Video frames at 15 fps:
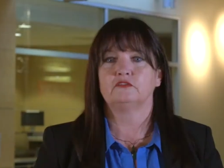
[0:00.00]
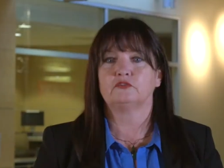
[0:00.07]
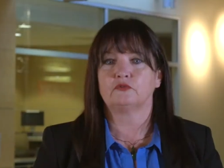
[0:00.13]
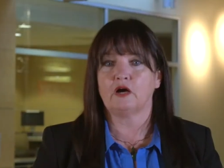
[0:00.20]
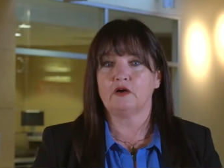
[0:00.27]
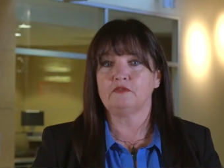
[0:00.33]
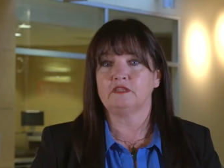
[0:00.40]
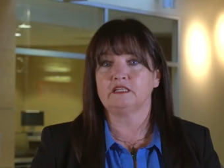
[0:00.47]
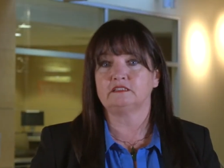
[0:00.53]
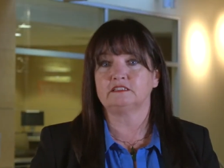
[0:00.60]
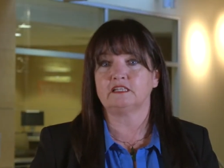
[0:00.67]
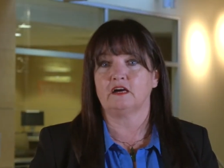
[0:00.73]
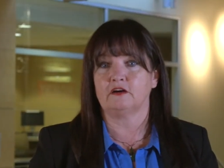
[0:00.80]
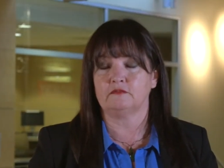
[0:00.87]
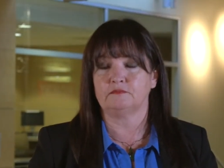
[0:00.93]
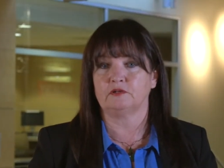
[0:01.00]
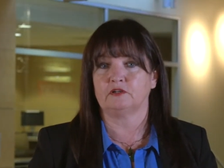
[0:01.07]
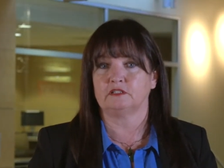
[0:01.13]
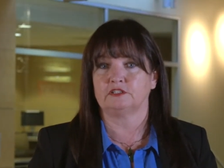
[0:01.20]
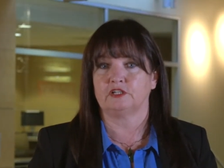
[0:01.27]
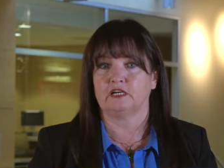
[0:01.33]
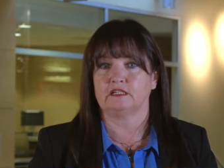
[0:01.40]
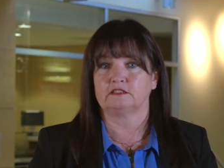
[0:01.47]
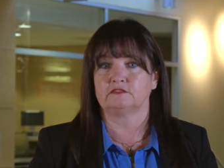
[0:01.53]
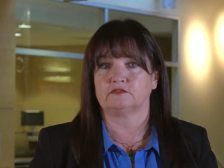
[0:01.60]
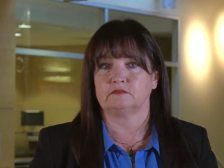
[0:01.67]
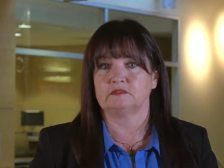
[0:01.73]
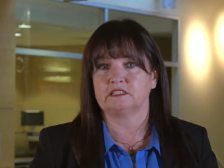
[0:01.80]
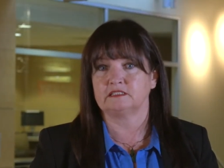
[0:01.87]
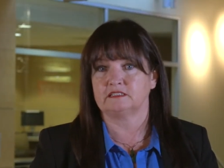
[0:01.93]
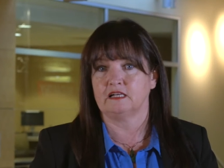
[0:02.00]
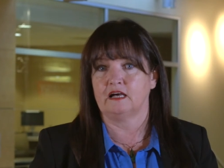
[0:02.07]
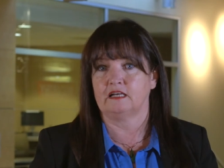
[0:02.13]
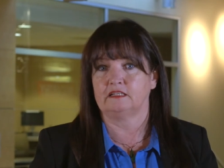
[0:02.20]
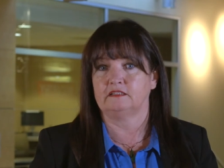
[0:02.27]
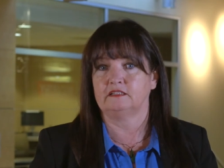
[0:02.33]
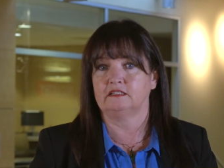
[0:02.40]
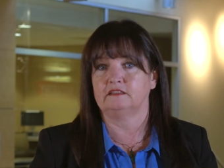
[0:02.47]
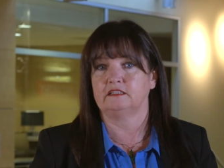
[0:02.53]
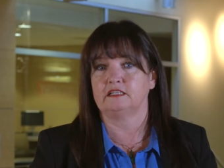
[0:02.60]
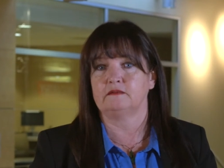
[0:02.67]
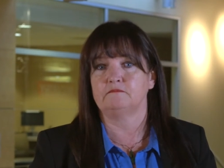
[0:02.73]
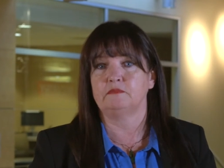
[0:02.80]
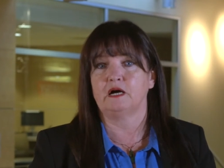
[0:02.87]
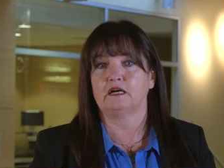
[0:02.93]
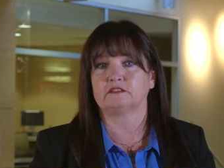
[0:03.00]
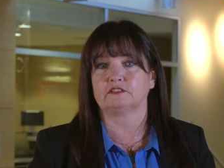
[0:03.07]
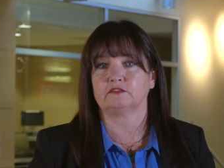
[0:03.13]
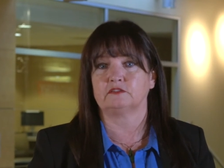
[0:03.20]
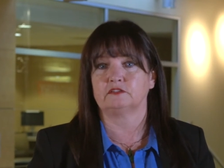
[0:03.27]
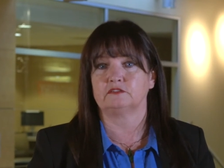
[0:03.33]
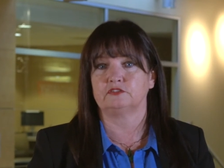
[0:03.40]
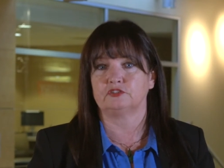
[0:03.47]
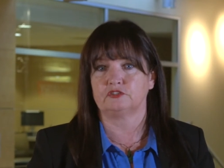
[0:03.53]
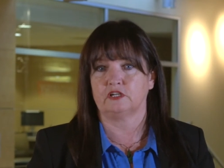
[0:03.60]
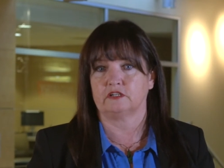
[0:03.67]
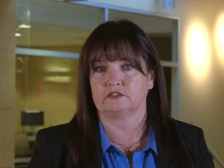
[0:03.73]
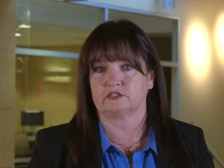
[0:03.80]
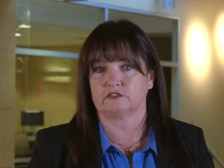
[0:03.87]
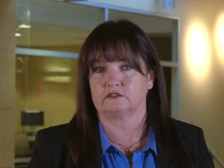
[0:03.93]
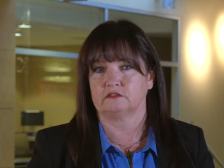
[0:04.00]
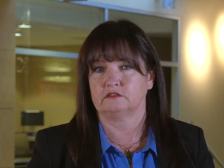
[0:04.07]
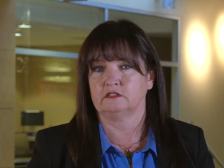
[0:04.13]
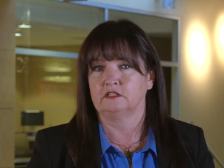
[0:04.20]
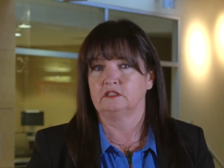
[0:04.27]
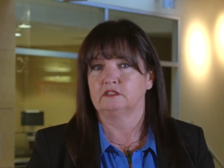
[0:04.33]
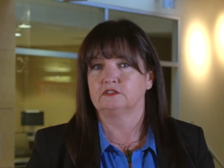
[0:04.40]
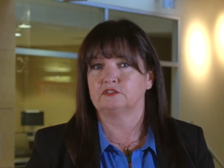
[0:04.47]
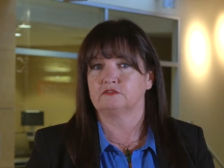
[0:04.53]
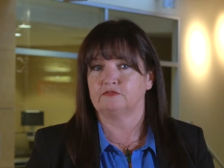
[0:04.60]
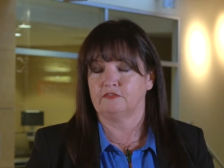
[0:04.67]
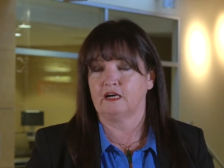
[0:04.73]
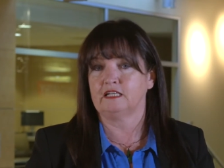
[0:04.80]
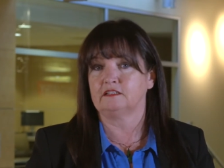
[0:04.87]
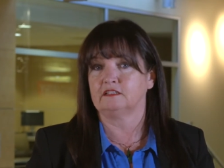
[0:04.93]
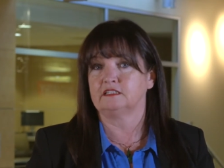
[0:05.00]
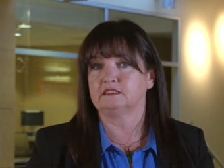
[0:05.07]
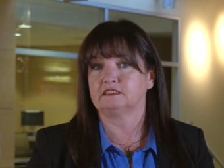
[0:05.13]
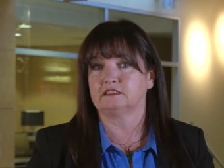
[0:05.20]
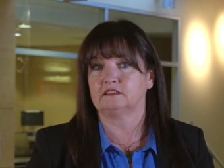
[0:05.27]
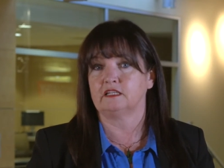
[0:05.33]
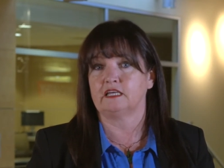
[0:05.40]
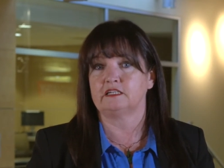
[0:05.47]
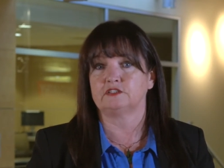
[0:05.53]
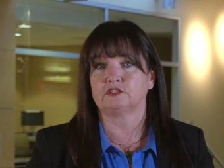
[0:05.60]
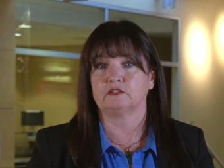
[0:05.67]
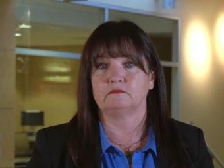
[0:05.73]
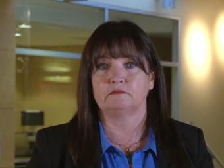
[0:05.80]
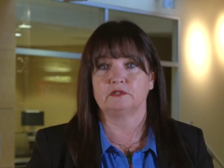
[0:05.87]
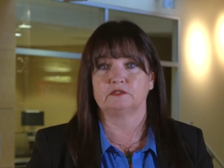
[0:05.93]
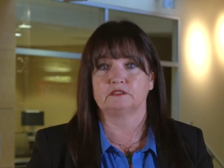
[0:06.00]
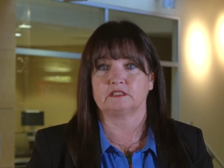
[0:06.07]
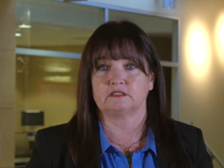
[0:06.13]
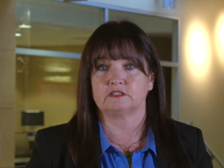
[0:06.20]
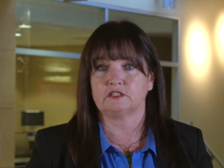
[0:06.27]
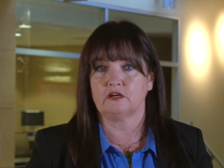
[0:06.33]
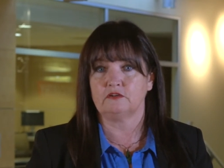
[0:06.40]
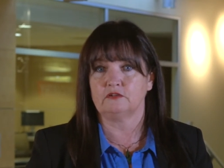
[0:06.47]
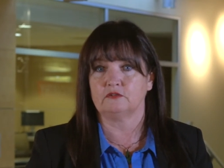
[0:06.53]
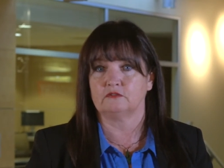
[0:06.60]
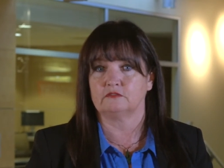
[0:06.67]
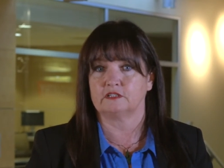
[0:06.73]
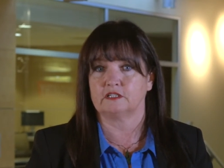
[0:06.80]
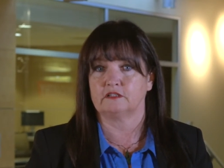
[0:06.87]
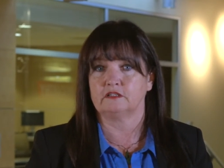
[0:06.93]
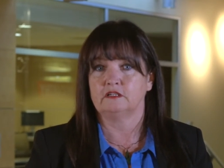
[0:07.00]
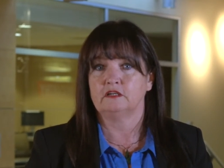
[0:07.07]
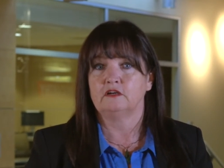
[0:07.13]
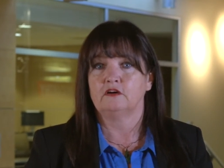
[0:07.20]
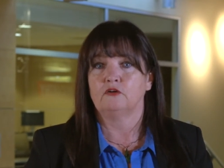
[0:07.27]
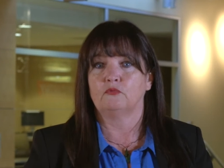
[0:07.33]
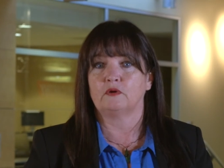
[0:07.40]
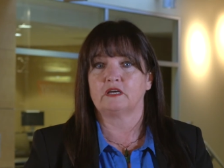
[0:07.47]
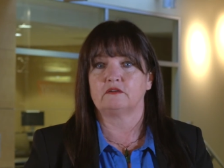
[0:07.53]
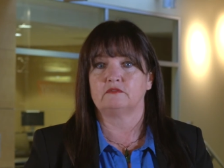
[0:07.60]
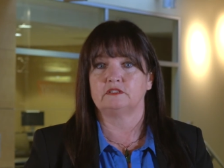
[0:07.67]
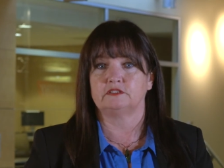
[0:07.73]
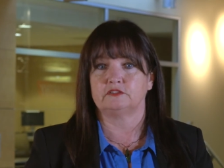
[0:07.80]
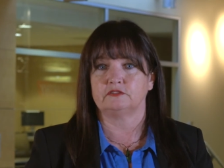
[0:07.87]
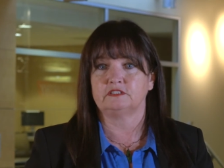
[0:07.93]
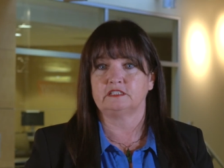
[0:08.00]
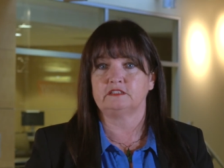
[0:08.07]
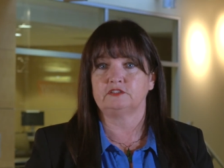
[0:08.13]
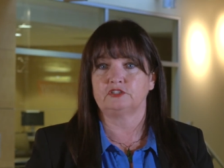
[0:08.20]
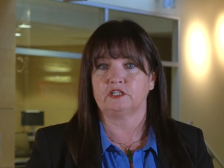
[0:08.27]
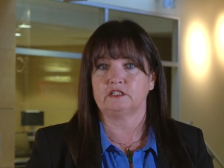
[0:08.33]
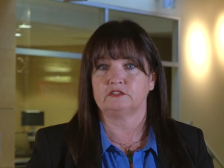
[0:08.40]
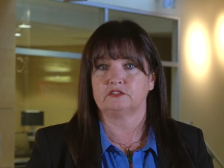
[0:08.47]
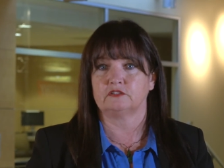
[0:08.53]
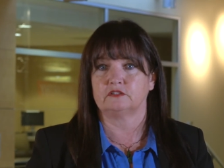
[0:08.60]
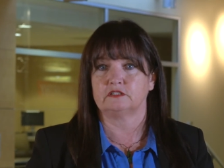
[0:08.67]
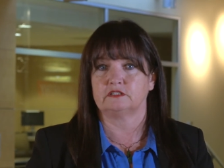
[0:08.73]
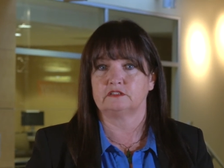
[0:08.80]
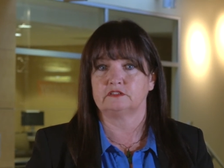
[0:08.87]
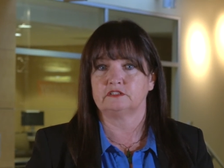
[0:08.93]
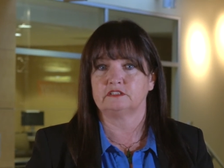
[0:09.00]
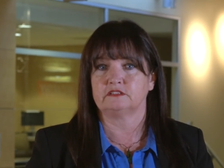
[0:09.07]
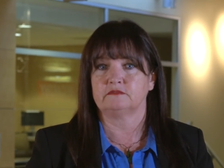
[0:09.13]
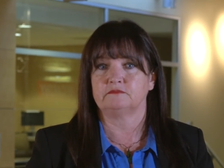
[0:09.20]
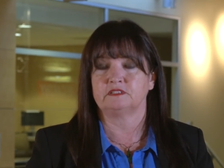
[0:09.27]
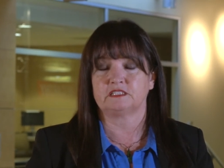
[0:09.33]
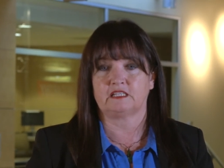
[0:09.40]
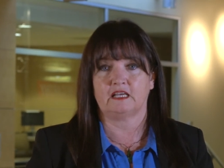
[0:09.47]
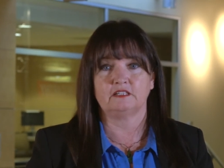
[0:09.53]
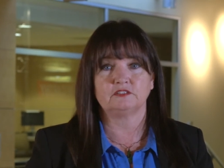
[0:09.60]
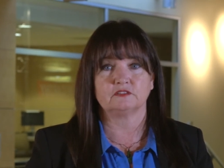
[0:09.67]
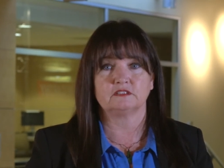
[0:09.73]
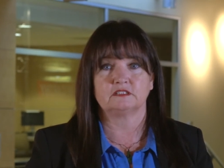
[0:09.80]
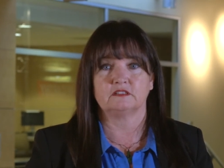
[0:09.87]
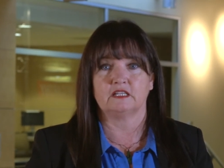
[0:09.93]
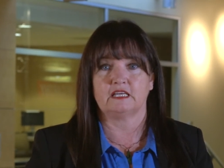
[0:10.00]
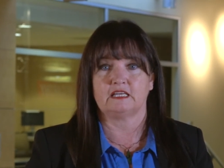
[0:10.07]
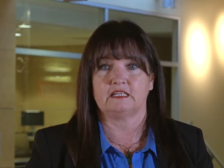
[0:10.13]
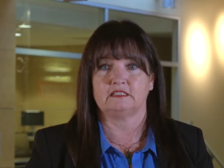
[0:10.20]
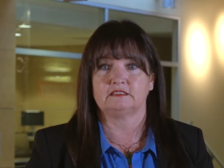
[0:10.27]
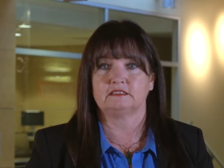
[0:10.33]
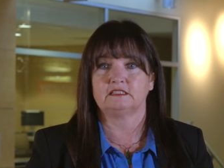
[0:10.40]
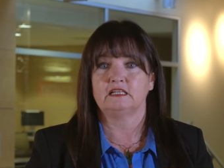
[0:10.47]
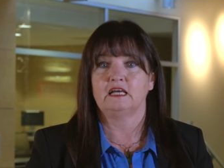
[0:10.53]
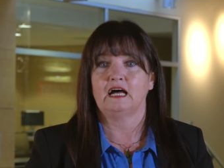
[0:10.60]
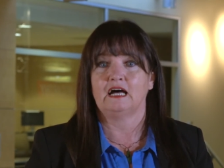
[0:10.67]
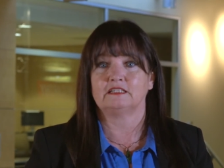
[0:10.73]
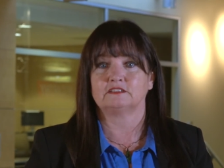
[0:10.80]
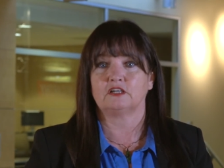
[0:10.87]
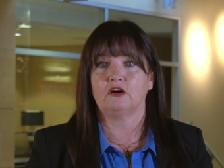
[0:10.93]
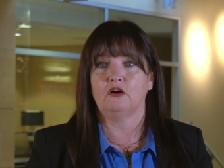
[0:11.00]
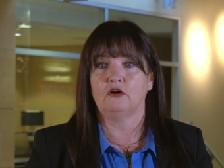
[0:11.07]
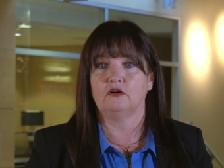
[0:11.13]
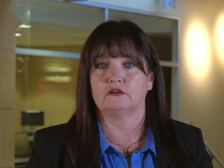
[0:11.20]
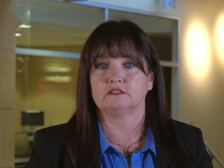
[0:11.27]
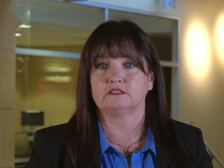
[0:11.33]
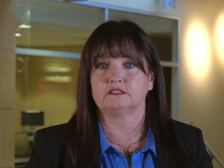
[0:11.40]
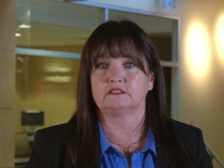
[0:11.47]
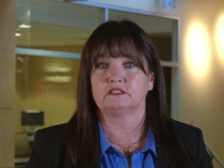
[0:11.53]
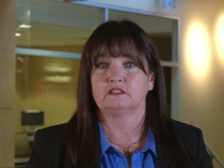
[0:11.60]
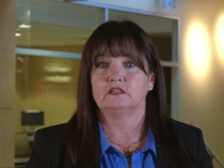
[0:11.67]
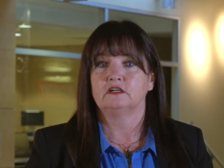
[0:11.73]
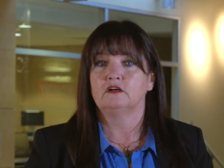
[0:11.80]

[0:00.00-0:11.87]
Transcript: Throughout the entire project, from design and the impacts on construction to final installation and building turnover, we are reducing change orders, schedule delays, and cost,